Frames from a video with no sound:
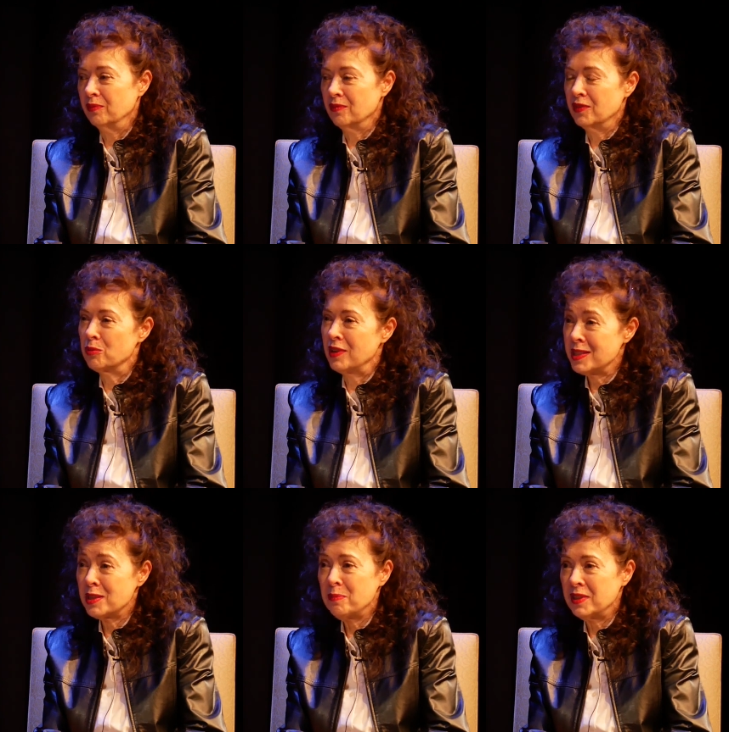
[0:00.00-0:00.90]
the
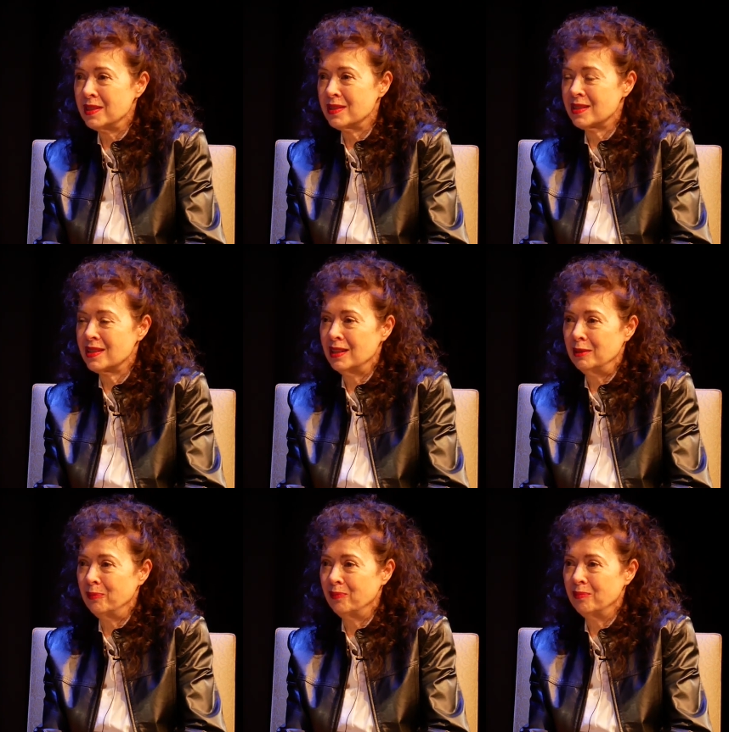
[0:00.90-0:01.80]
recipes,
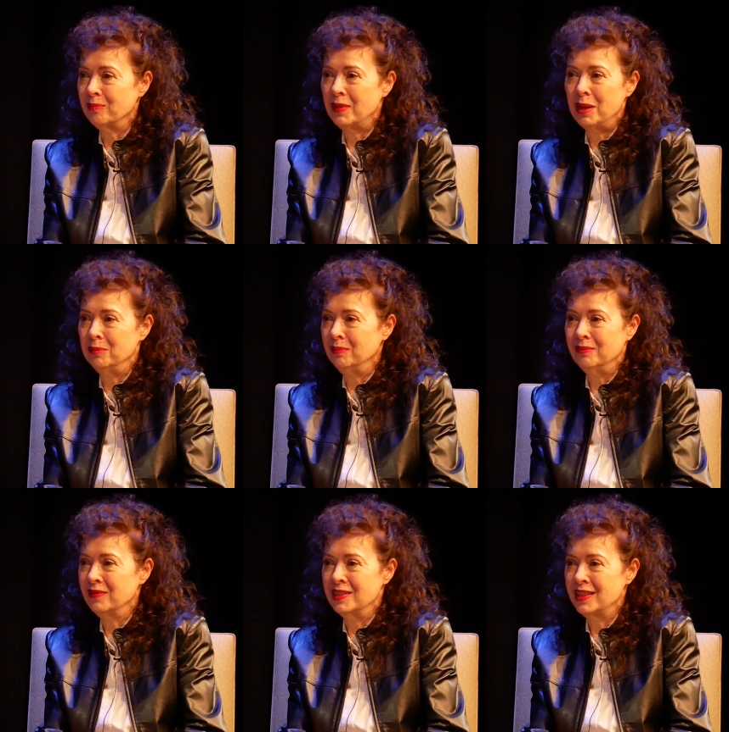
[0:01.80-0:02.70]

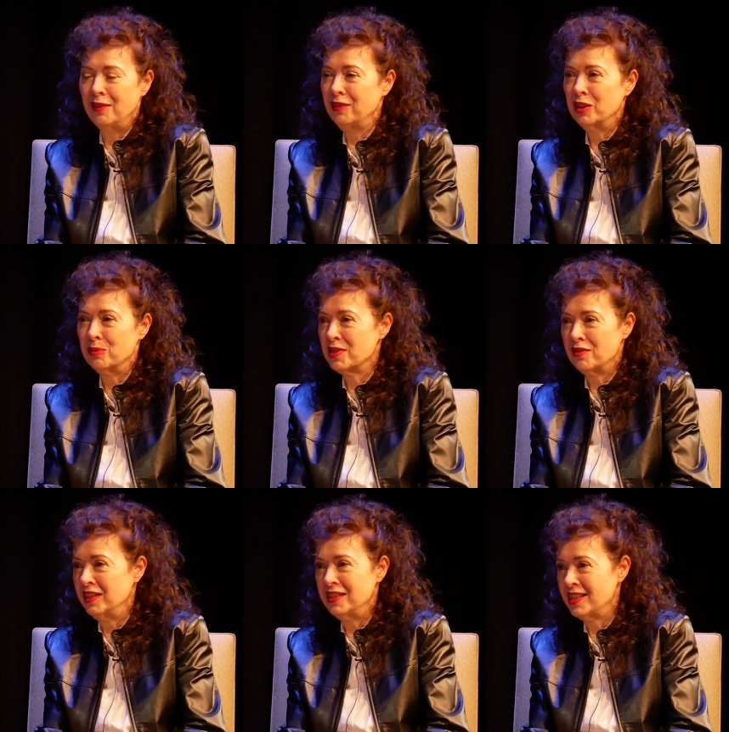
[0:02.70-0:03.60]
mum, nothing
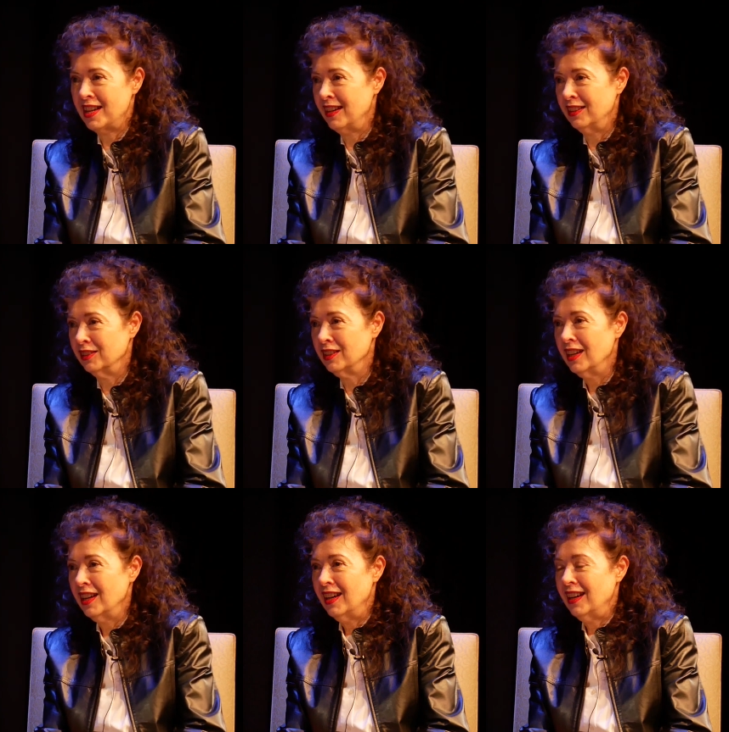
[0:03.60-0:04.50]
was written down.
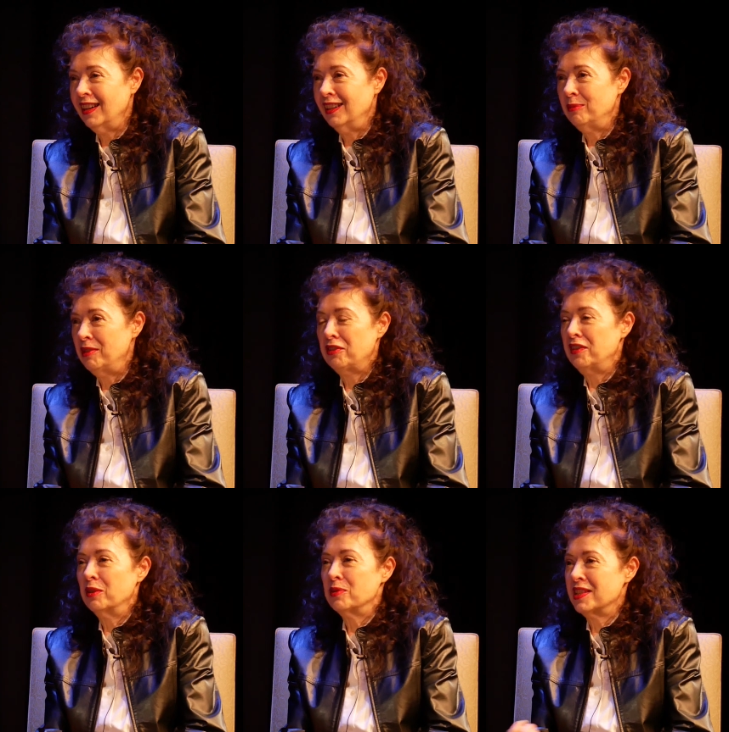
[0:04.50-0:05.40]

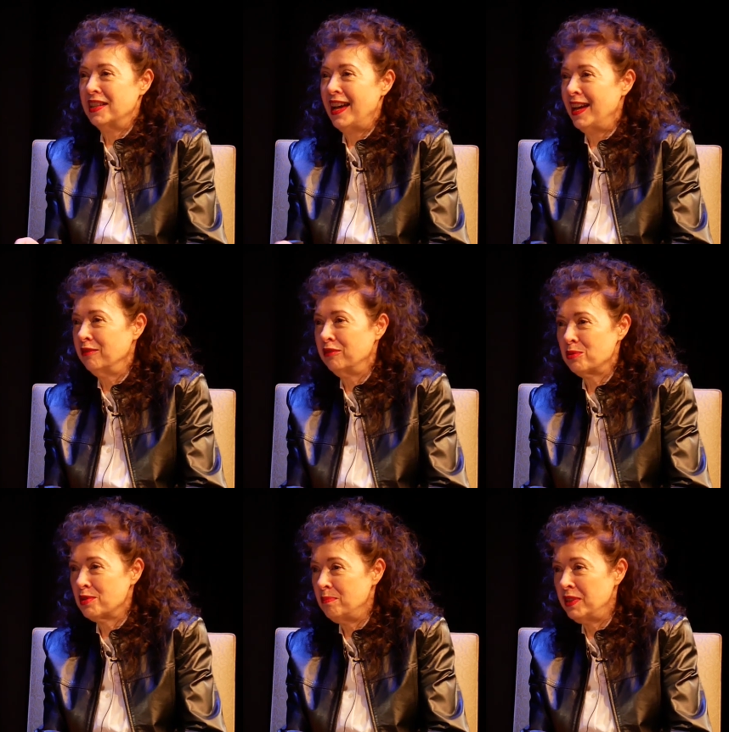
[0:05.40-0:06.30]
Everything was in
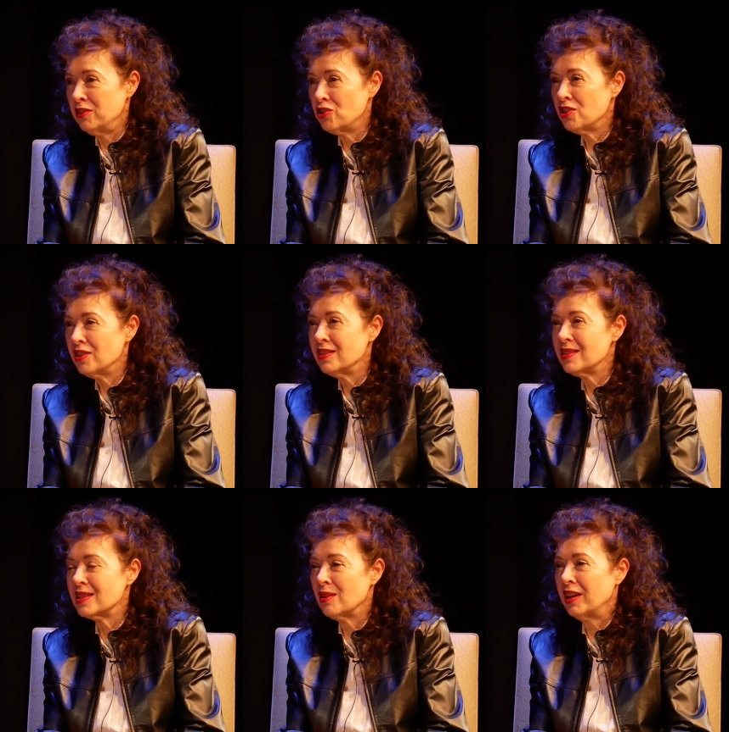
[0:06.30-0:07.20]
handfuls and
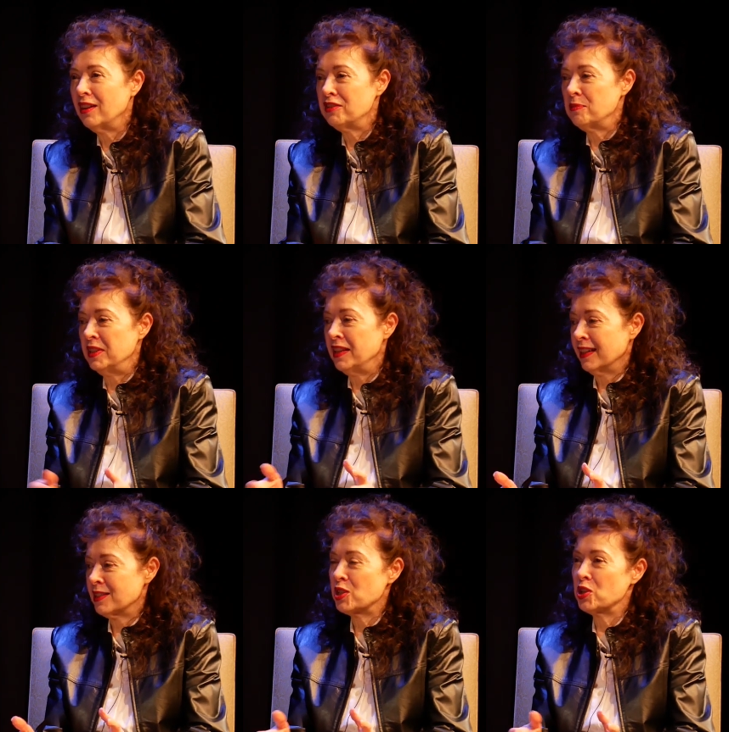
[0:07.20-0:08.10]
pinches, so I'd have to be
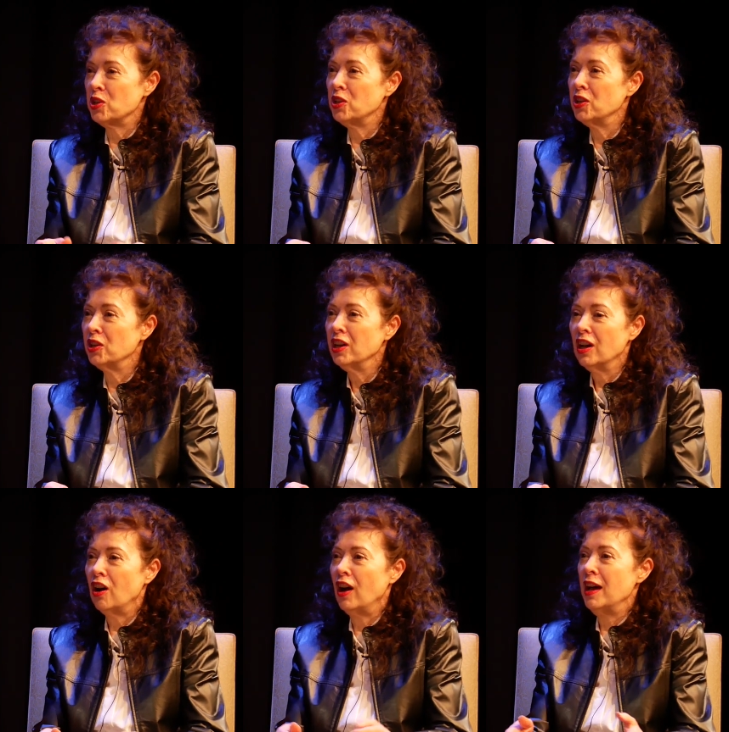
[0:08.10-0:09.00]
next to her.
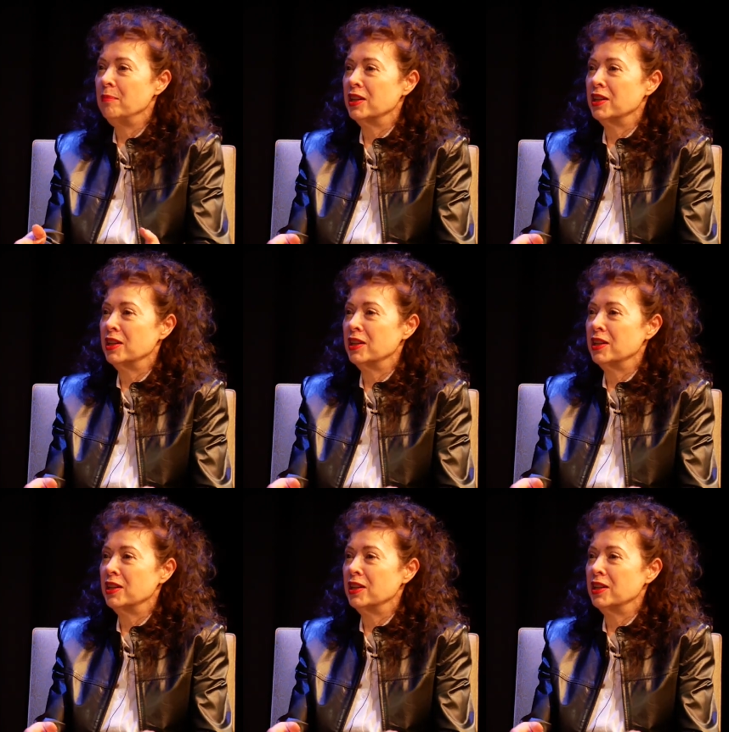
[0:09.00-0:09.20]
Oh, how